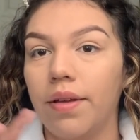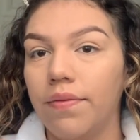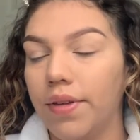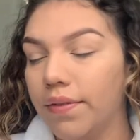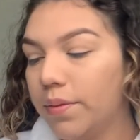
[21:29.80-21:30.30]

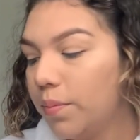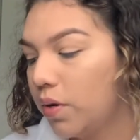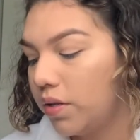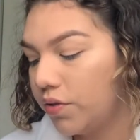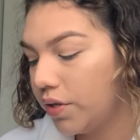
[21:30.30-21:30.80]
Favorite
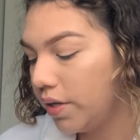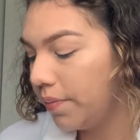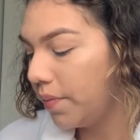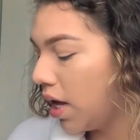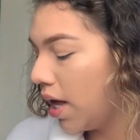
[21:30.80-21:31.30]
bronzer.
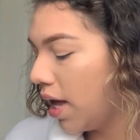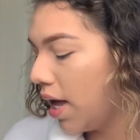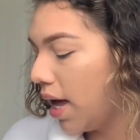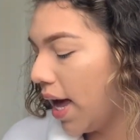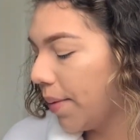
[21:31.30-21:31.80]

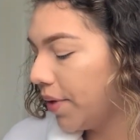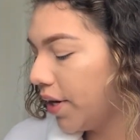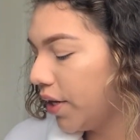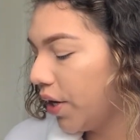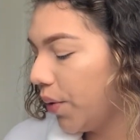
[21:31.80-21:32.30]
I'm
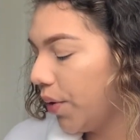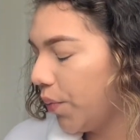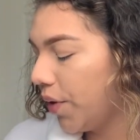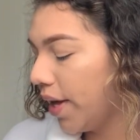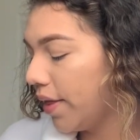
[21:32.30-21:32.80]
gonna go in
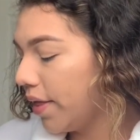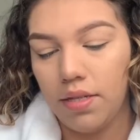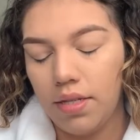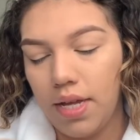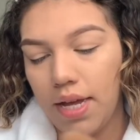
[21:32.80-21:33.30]
with
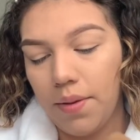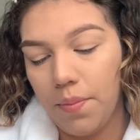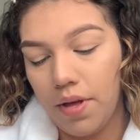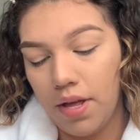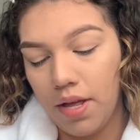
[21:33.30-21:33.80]

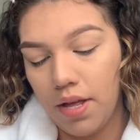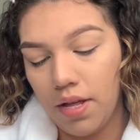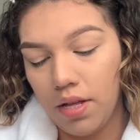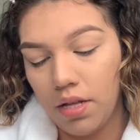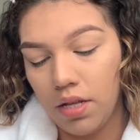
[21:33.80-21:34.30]

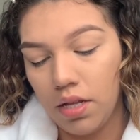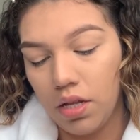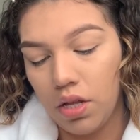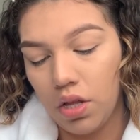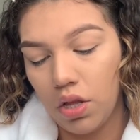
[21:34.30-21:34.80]
Sigma
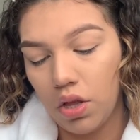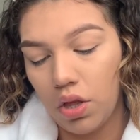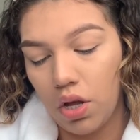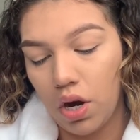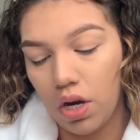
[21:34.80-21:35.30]

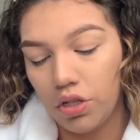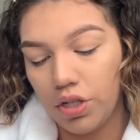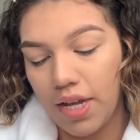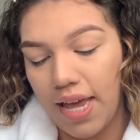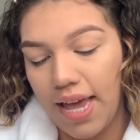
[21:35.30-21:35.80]
Large
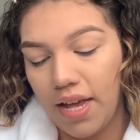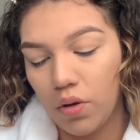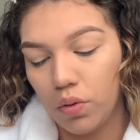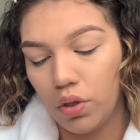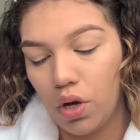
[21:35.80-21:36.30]

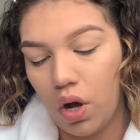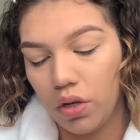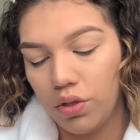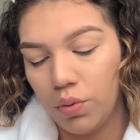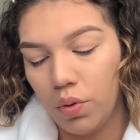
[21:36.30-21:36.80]
Angled
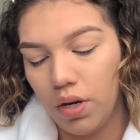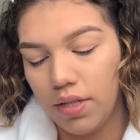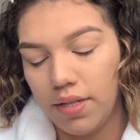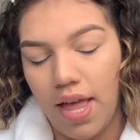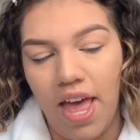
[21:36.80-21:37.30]
Contour. It's
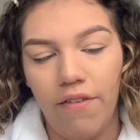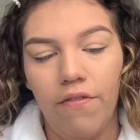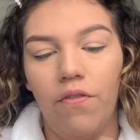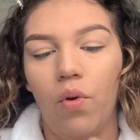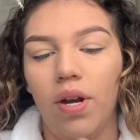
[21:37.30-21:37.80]
the
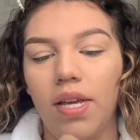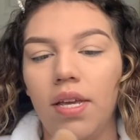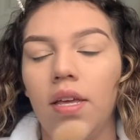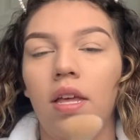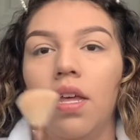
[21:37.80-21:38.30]
F40.
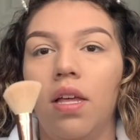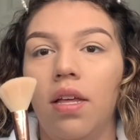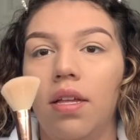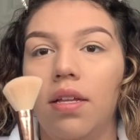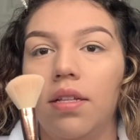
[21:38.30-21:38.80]

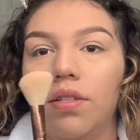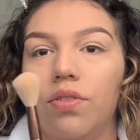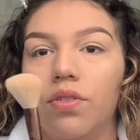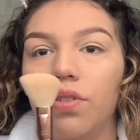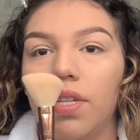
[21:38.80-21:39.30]

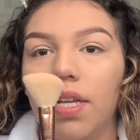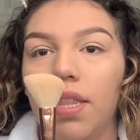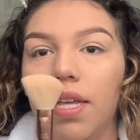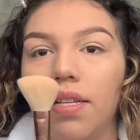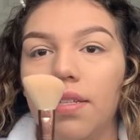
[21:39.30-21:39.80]
It's just like
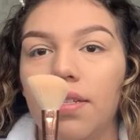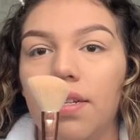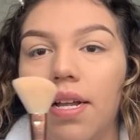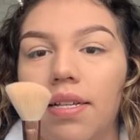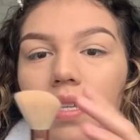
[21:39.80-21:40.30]
this. It's a
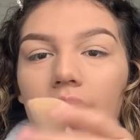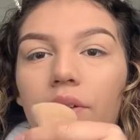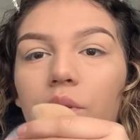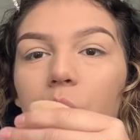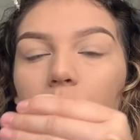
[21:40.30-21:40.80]
nice
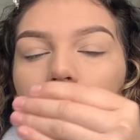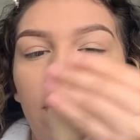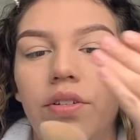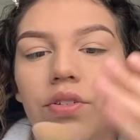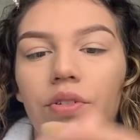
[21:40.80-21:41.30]
angled
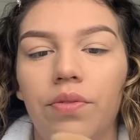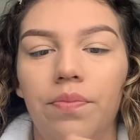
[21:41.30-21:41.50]
brush.